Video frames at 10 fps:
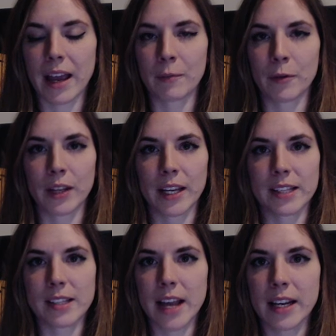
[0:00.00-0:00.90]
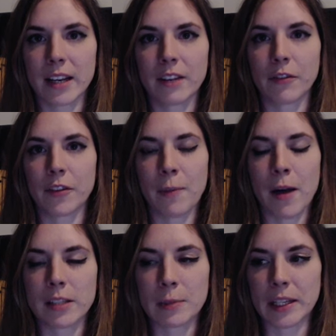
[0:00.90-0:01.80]
I'm really excited for the
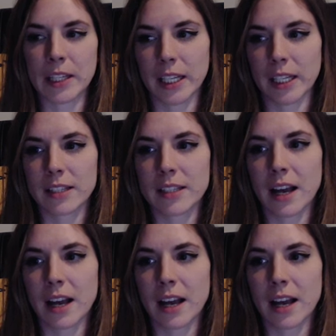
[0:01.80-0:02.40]
possibilities.